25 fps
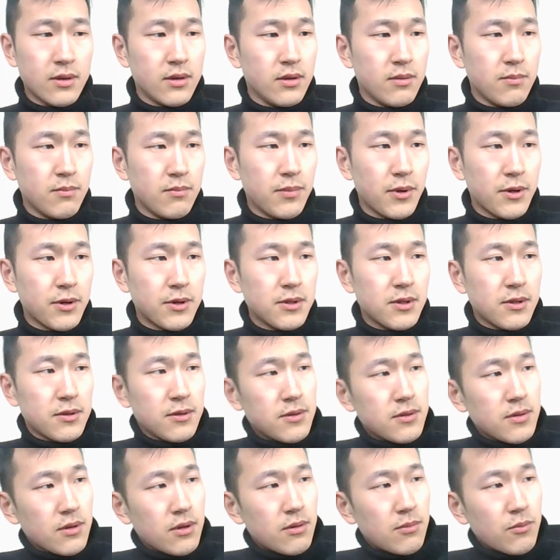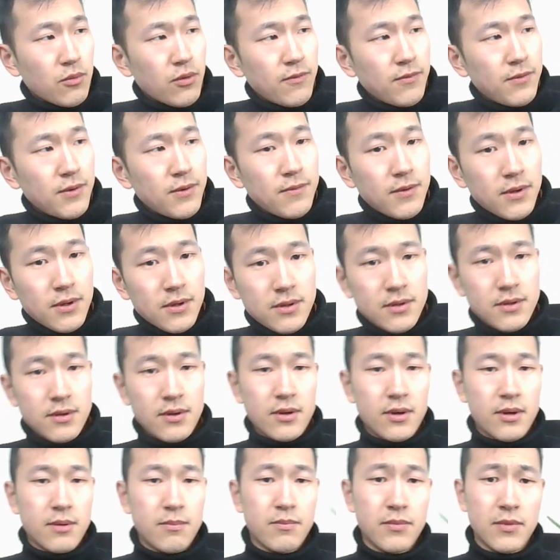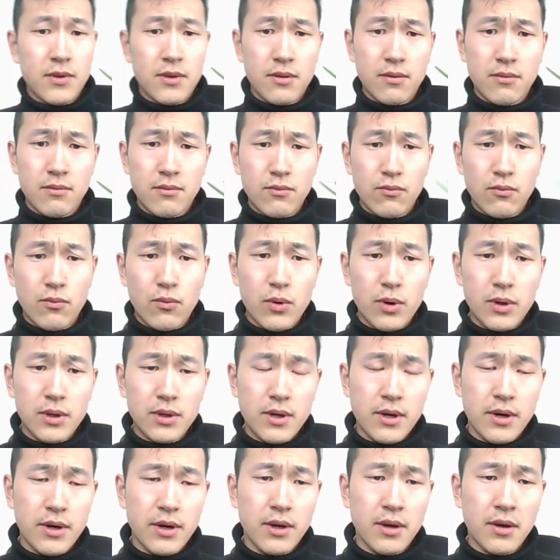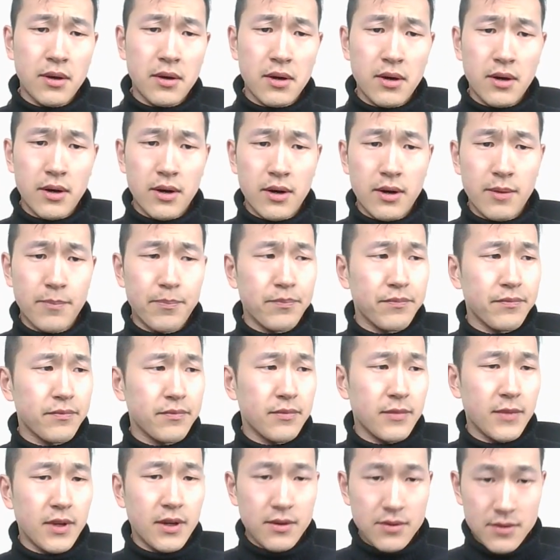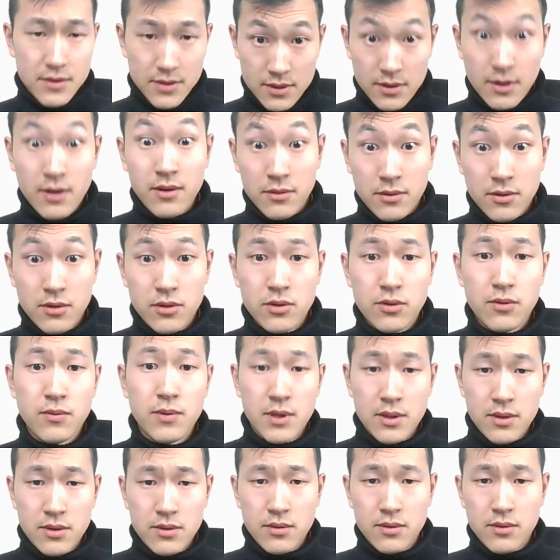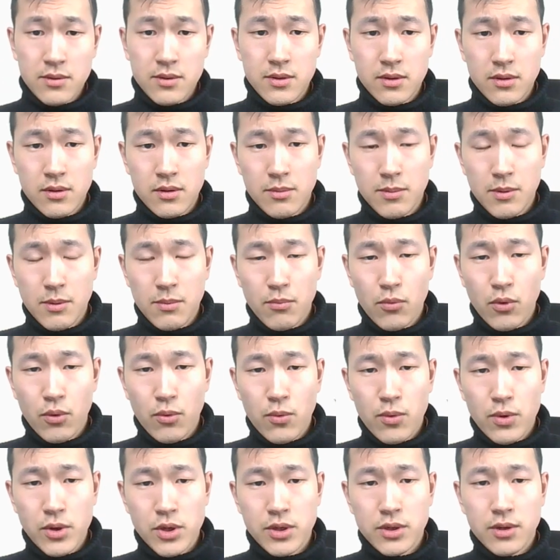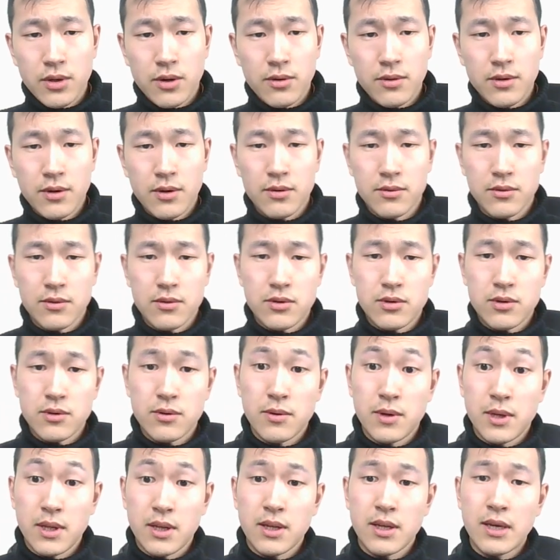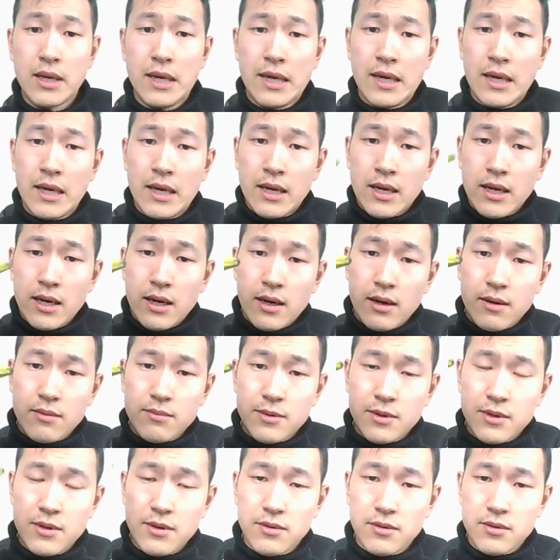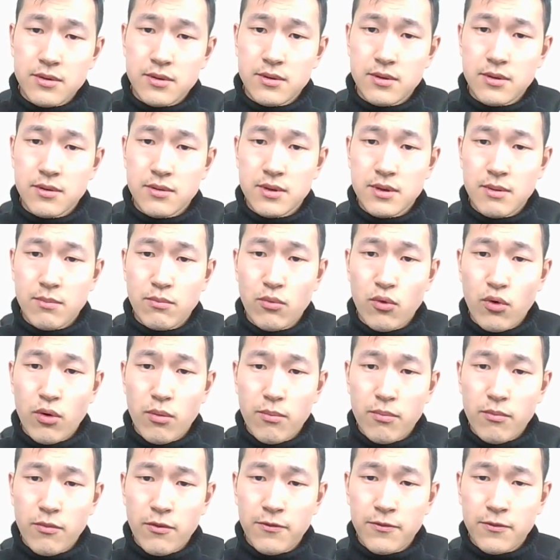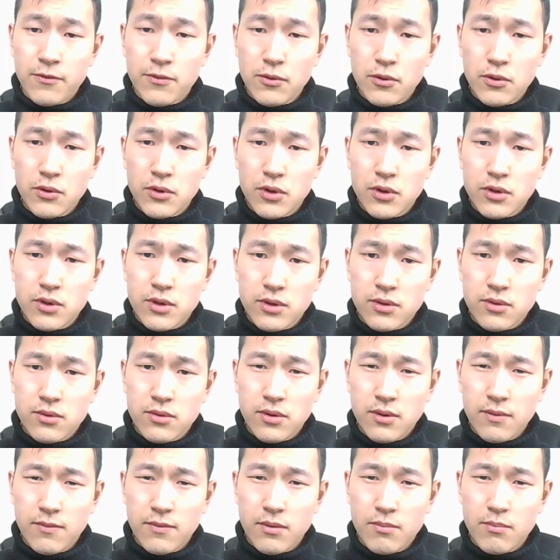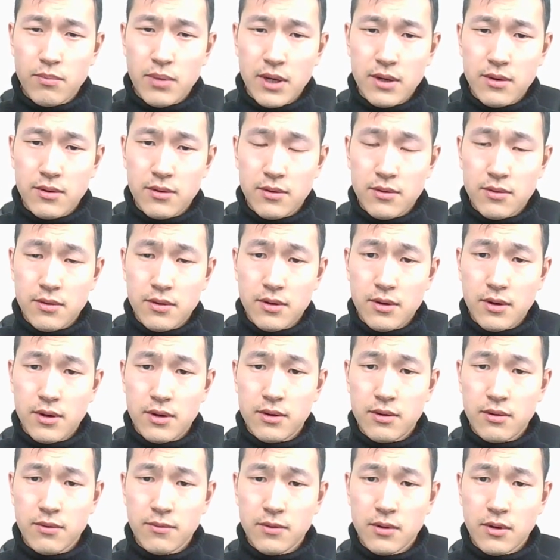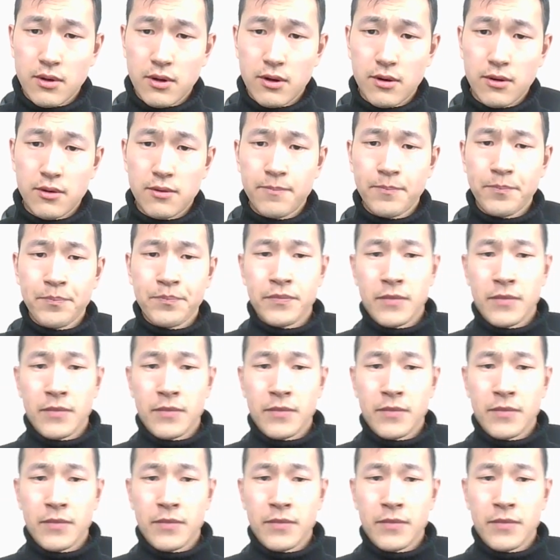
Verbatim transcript: in person is a lot more vivid um, than what I um, can see on the screen. So it's a little bit more washed out on the screen. Um, here's uh, some more fruit just to give you a better idea of the color.